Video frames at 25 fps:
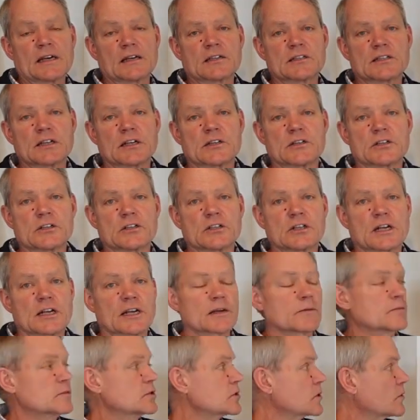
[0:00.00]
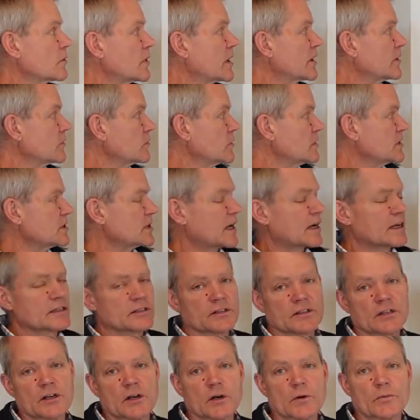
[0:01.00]
extension jambs around three sides
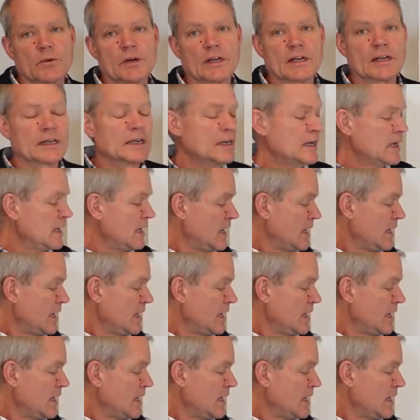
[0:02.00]
of the opening.